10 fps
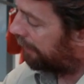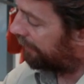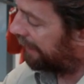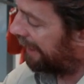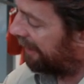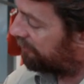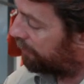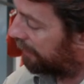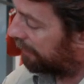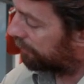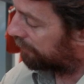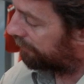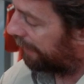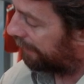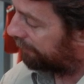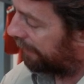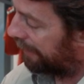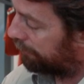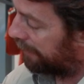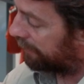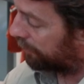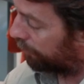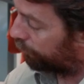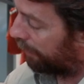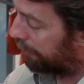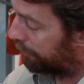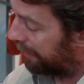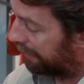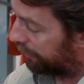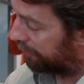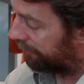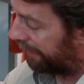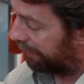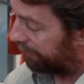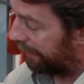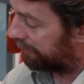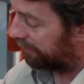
And the left brachiocephalic vein meets the right brachiocephalic vein,